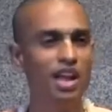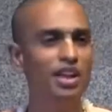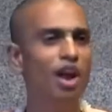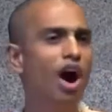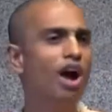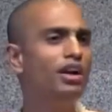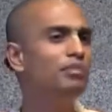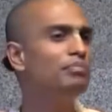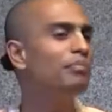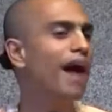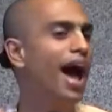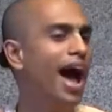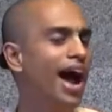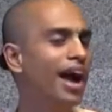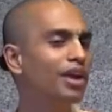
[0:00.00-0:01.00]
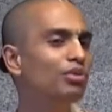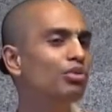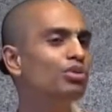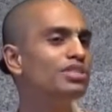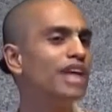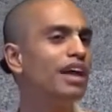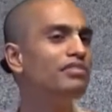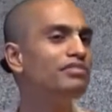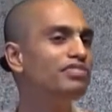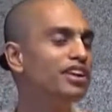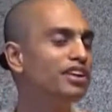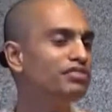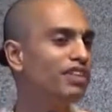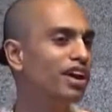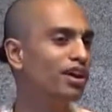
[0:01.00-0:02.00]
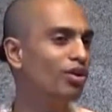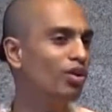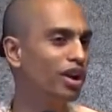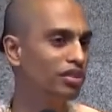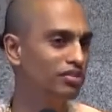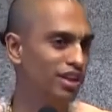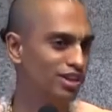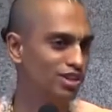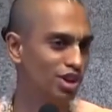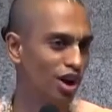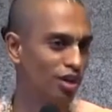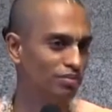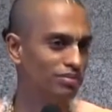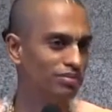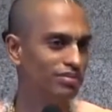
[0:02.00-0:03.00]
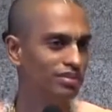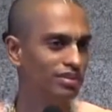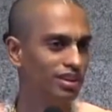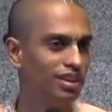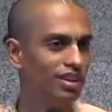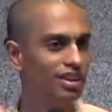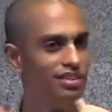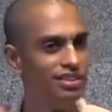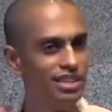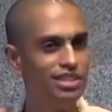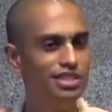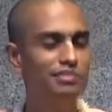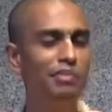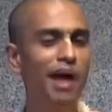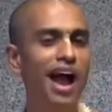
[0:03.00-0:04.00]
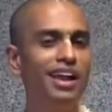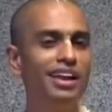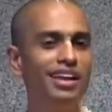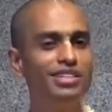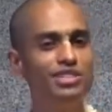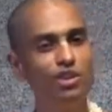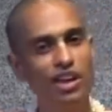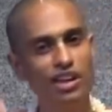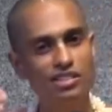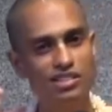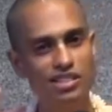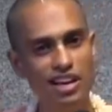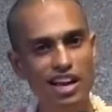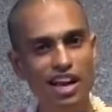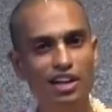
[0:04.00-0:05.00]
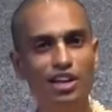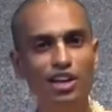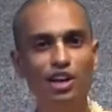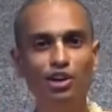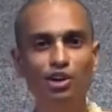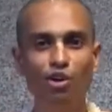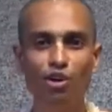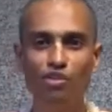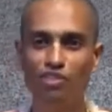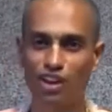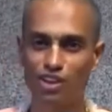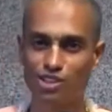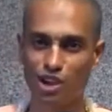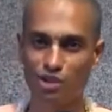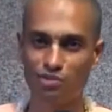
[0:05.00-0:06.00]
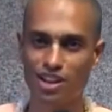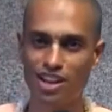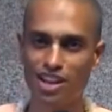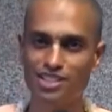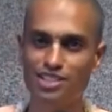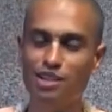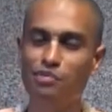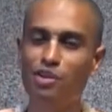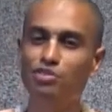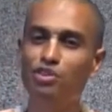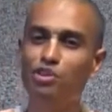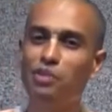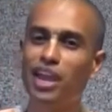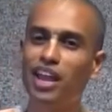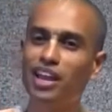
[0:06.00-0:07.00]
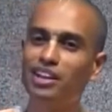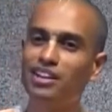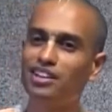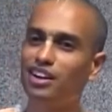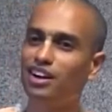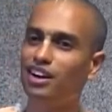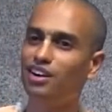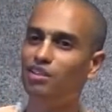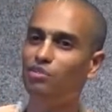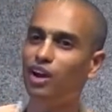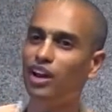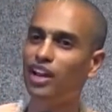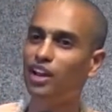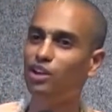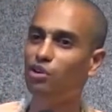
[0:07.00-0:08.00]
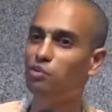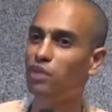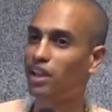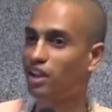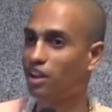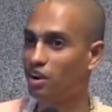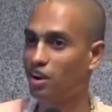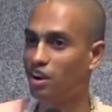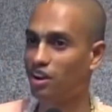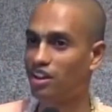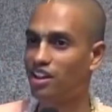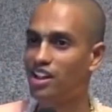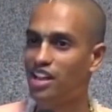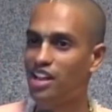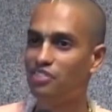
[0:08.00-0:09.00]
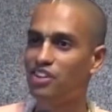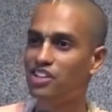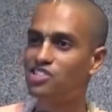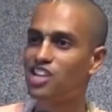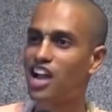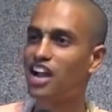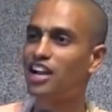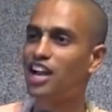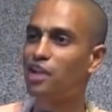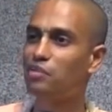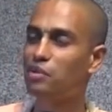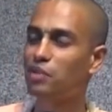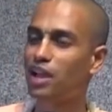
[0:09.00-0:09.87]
Not mad who is unfit for going for job. This madness, you can still continue to go for job. Some of you may get worried, oh my God, if I chant, I may